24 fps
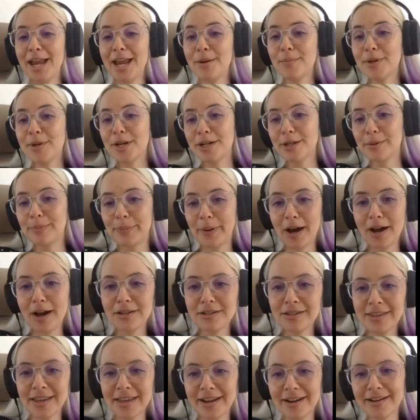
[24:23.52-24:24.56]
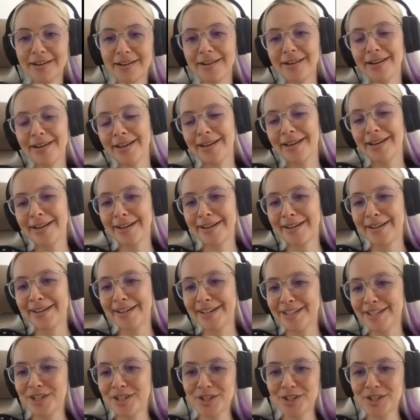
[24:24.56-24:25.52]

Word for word: And I'm gonna pause there uh,